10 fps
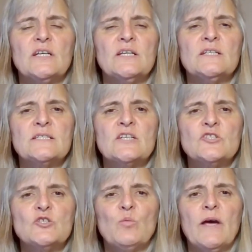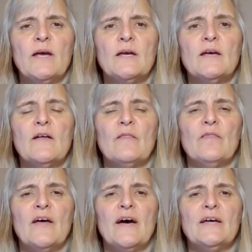in such a way
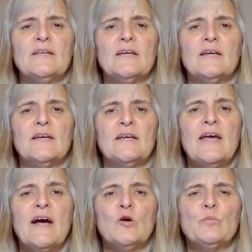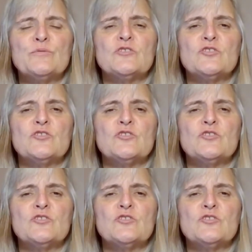that it helps